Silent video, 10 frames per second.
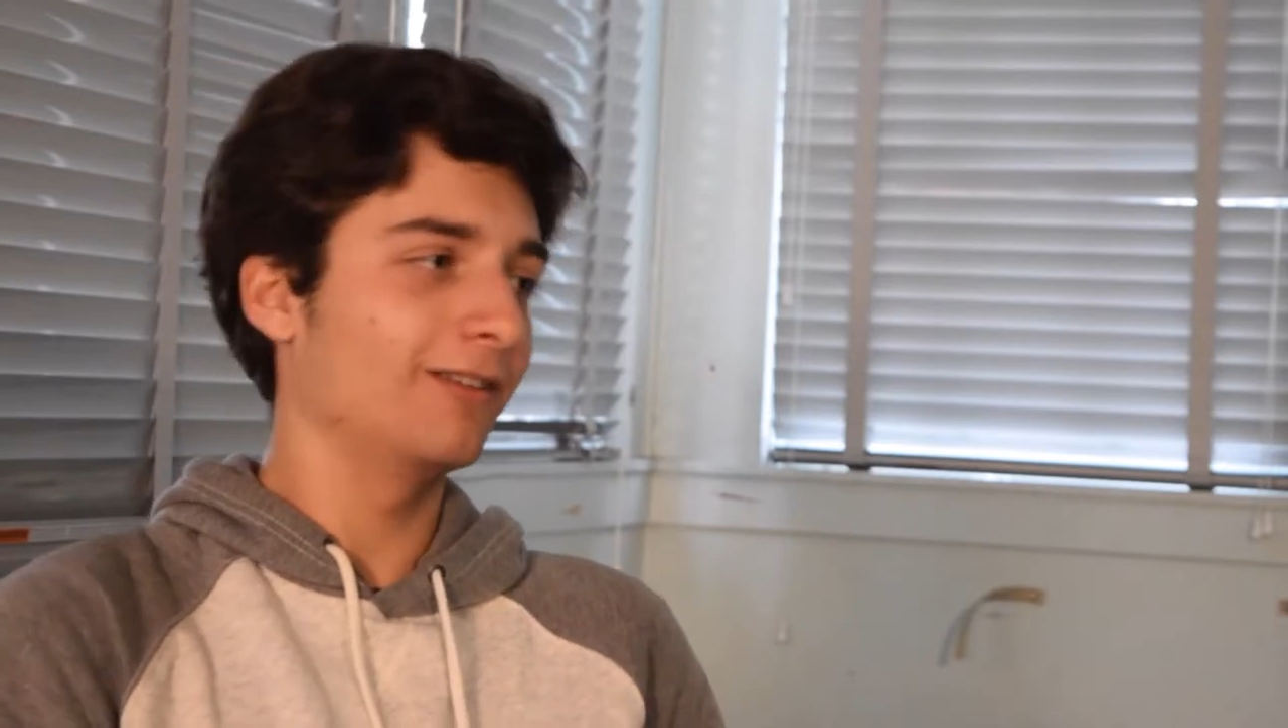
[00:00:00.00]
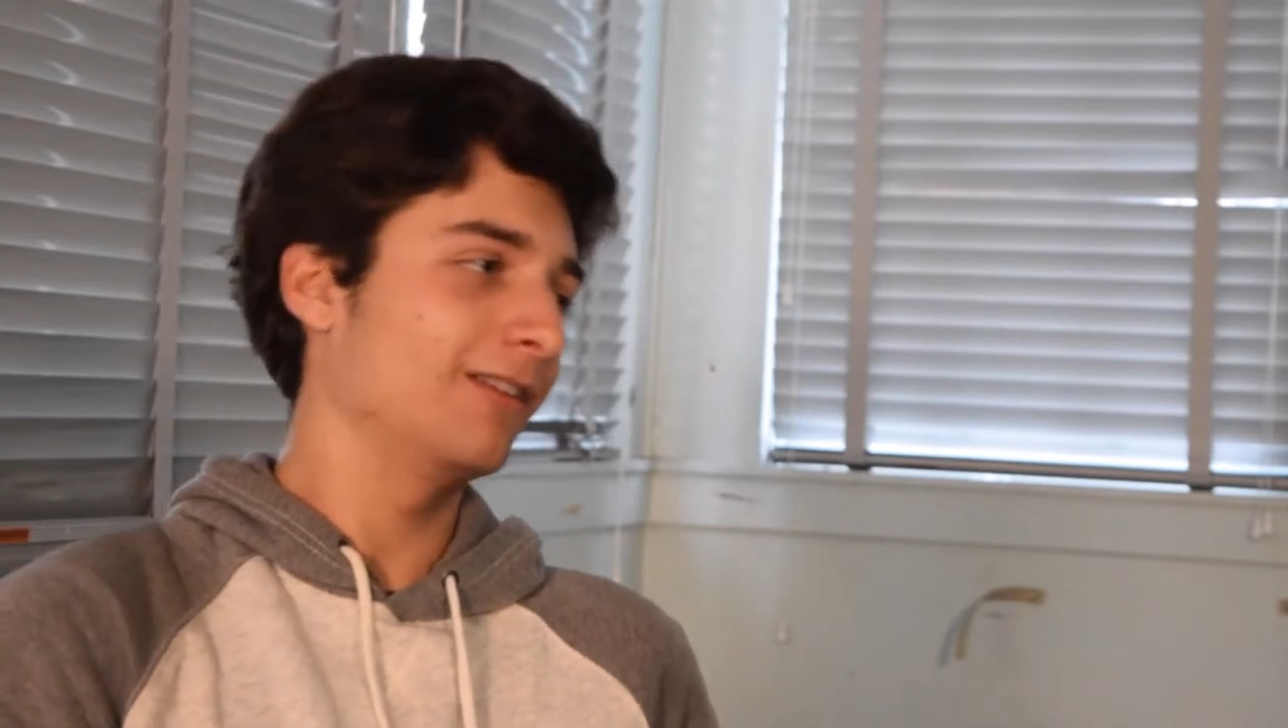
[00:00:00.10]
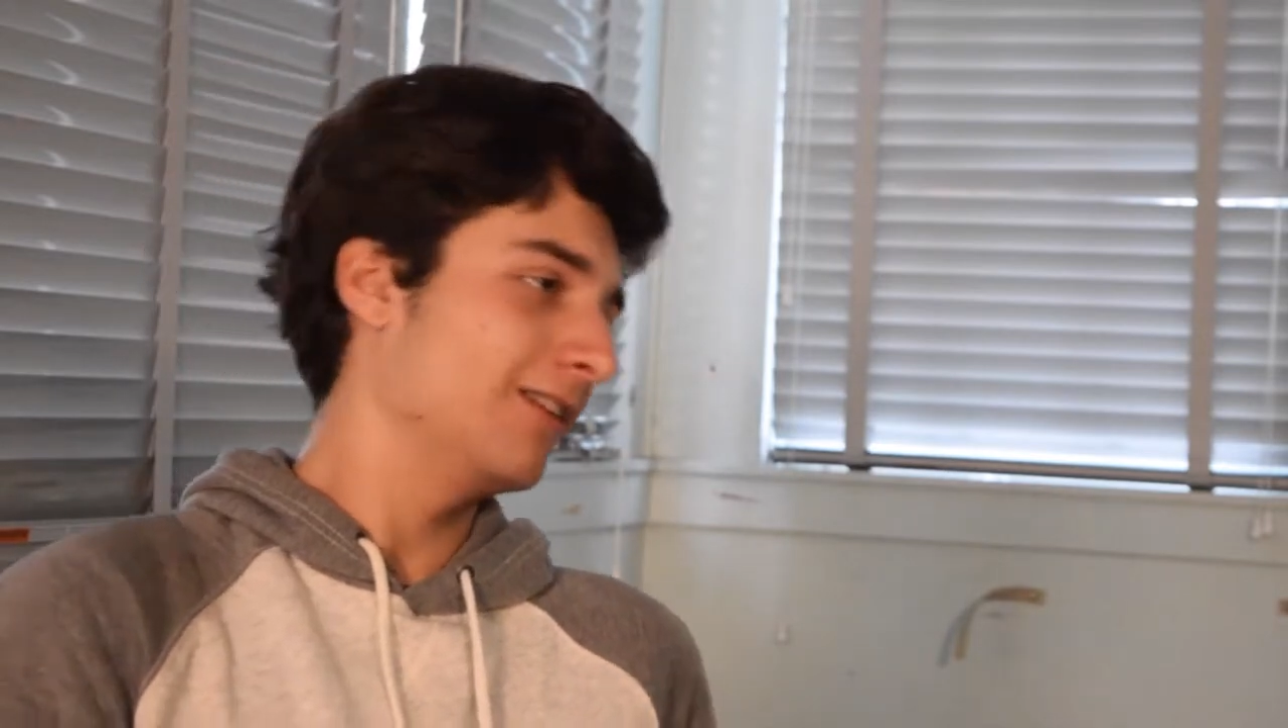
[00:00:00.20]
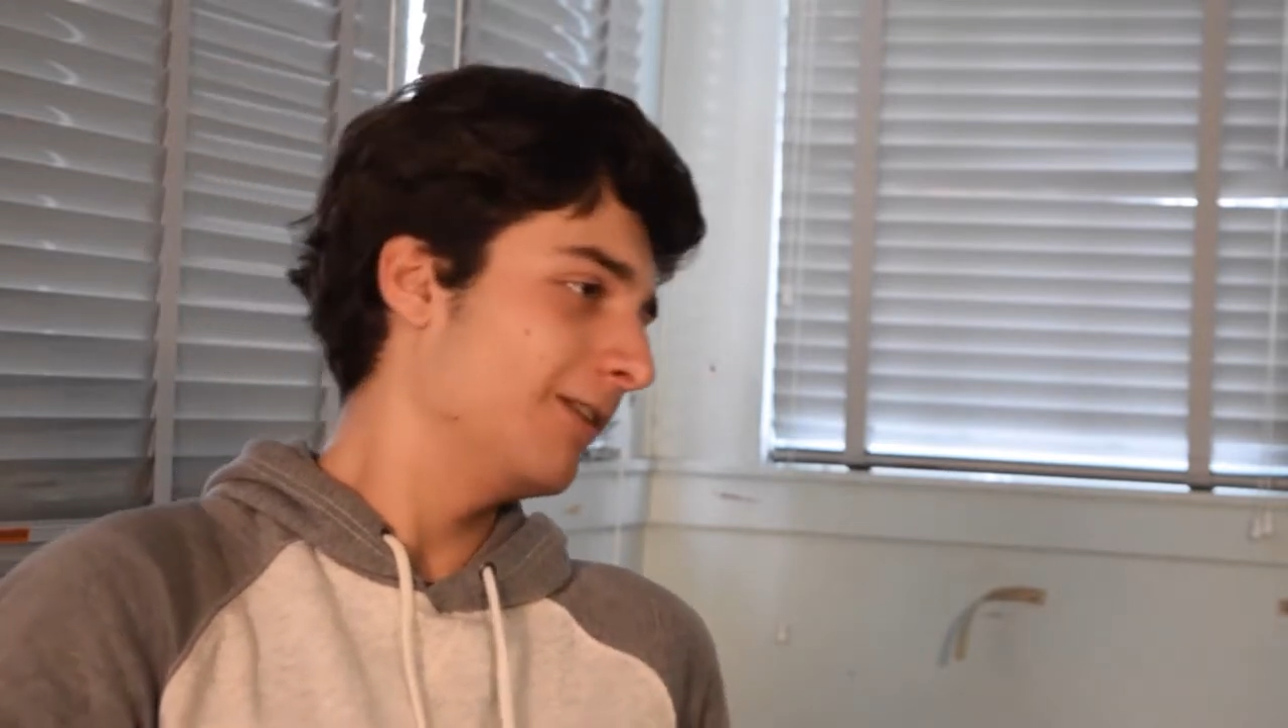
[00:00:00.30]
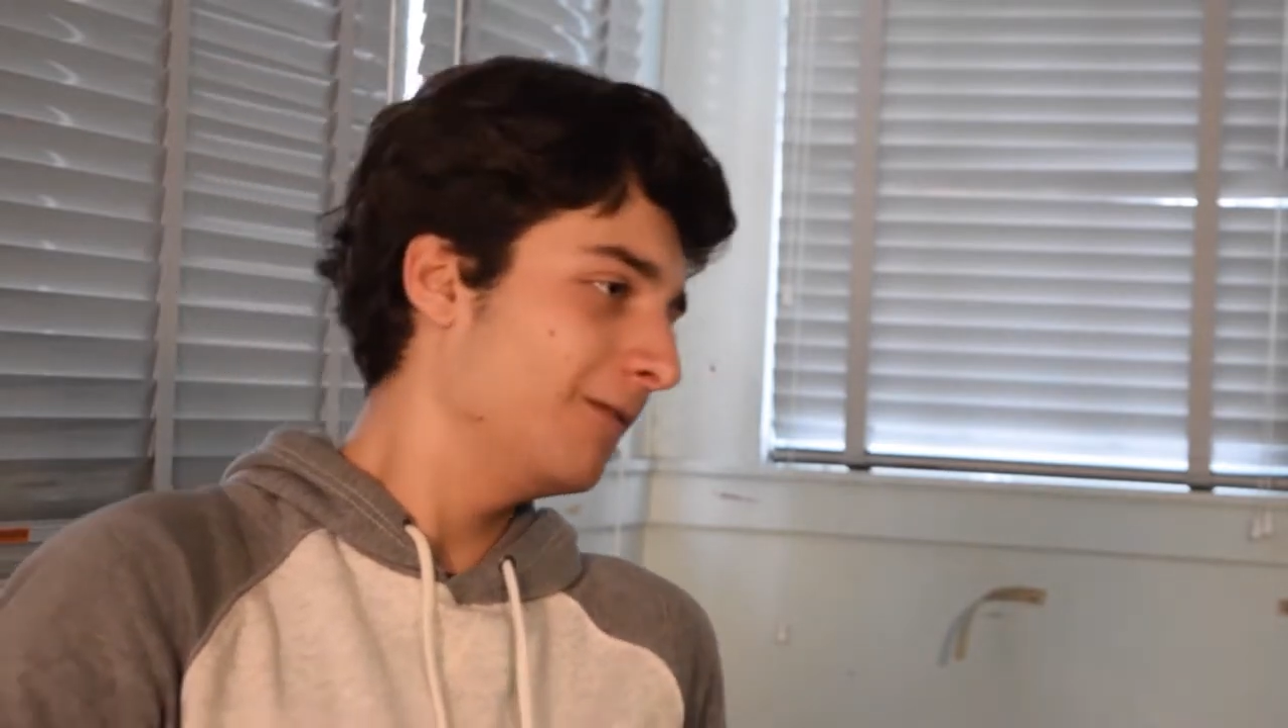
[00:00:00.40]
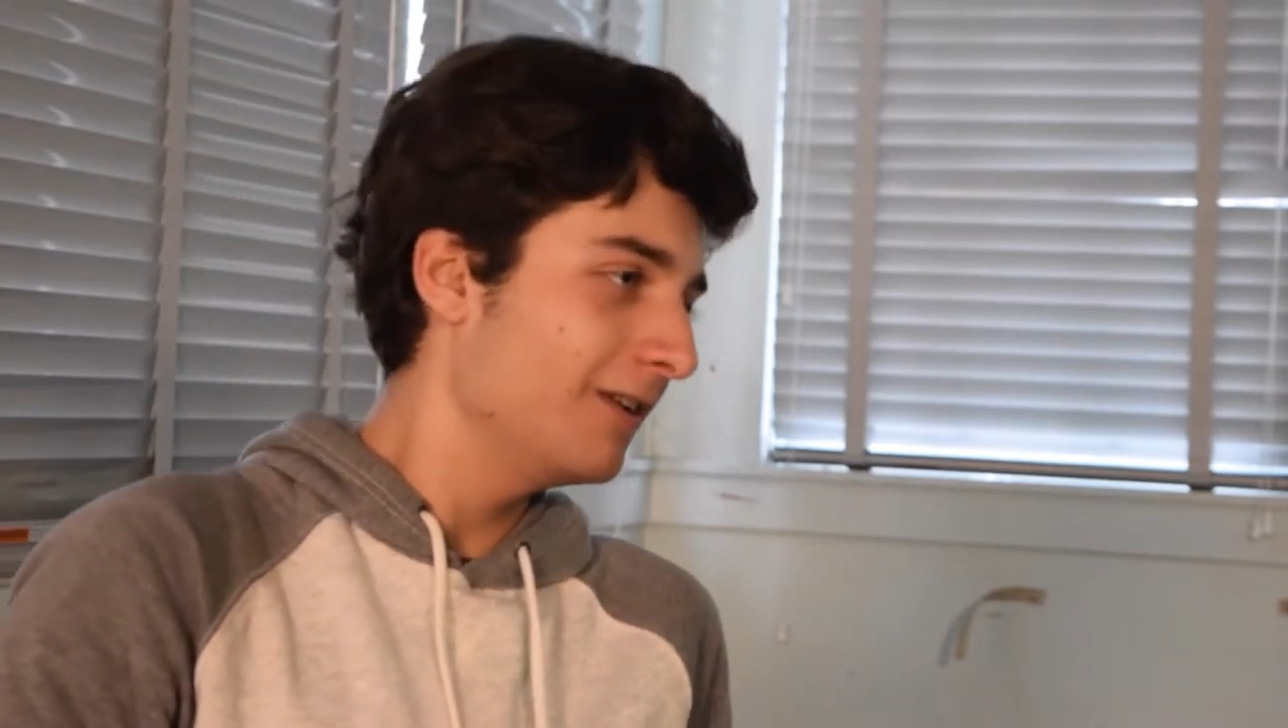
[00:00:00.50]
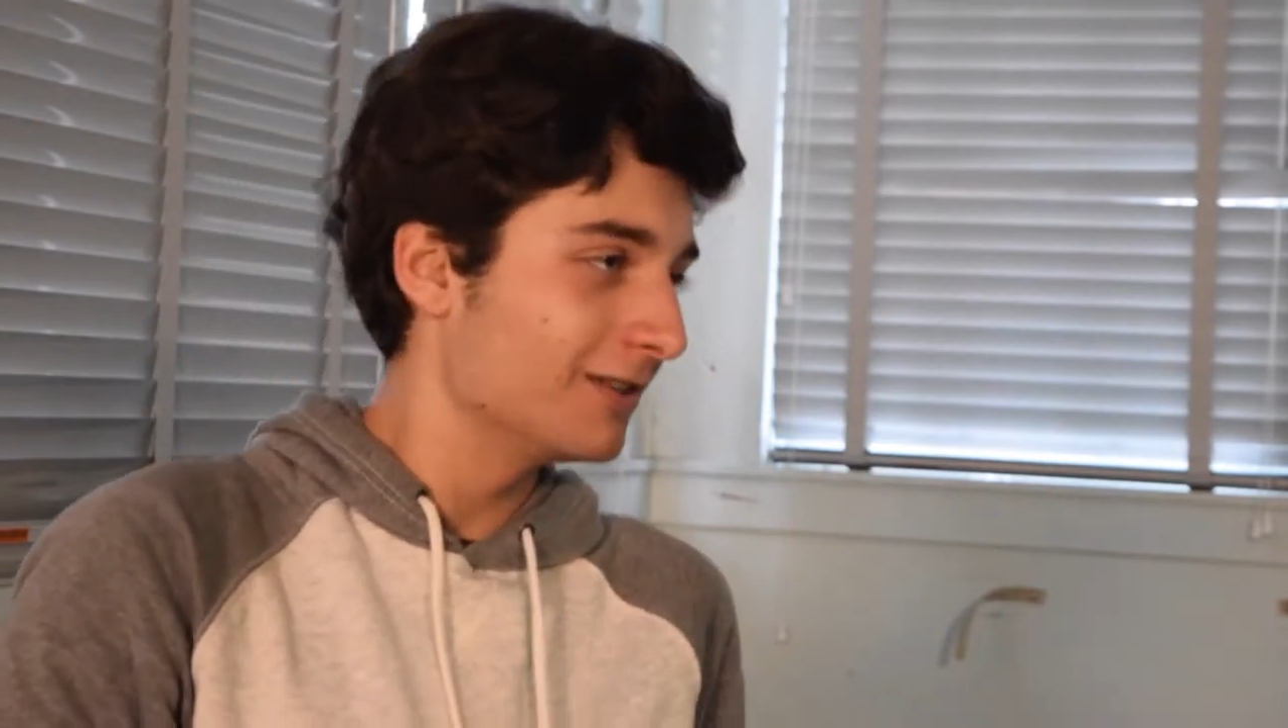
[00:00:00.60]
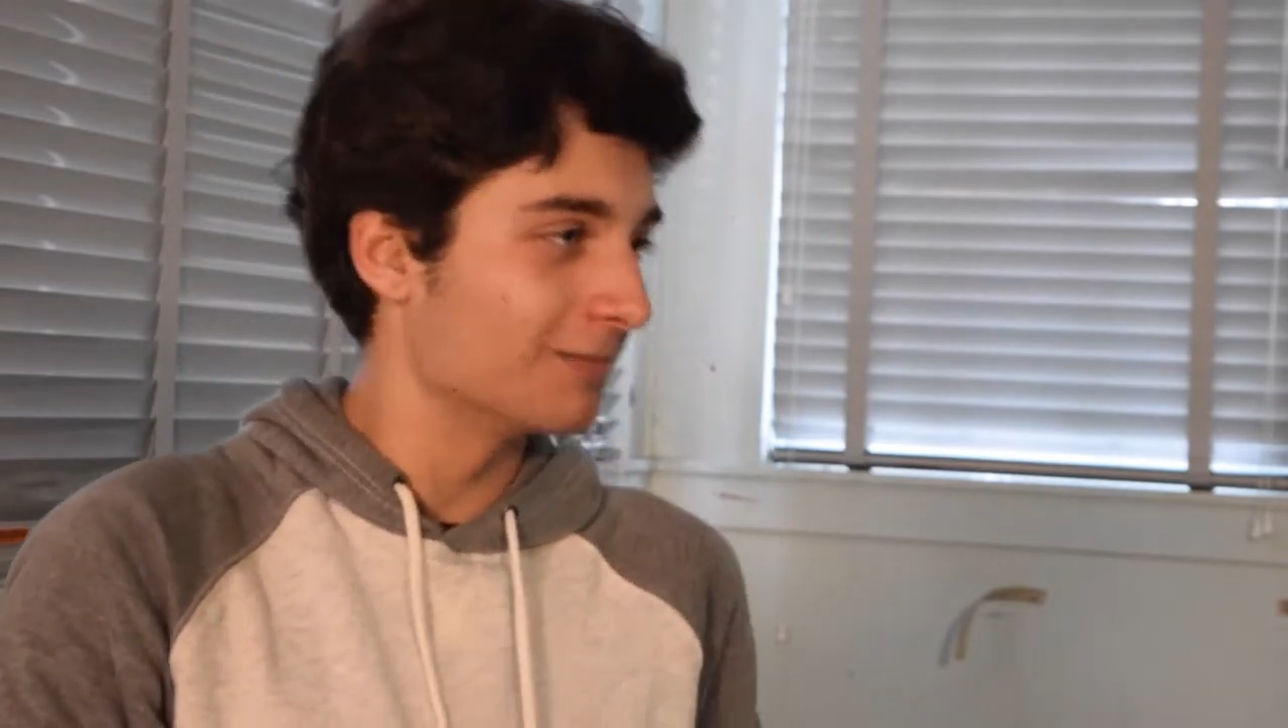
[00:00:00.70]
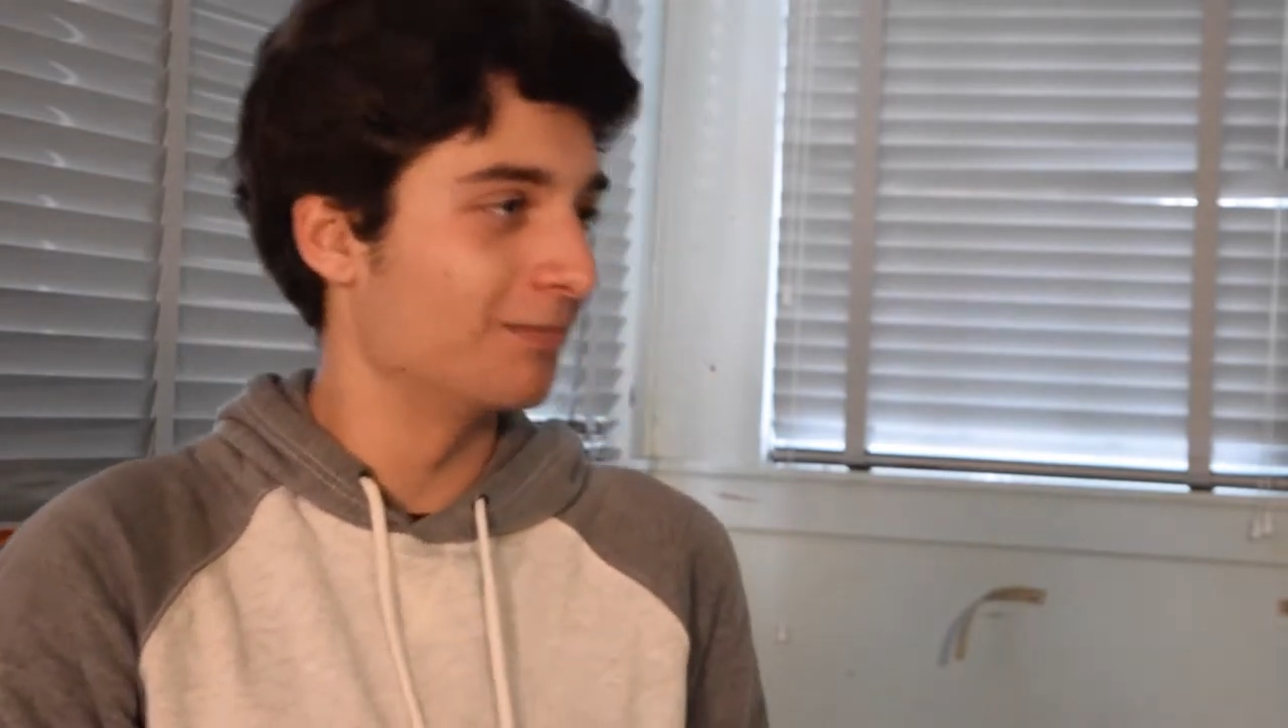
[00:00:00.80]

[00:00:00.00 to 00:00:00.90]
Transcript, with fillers: unfinished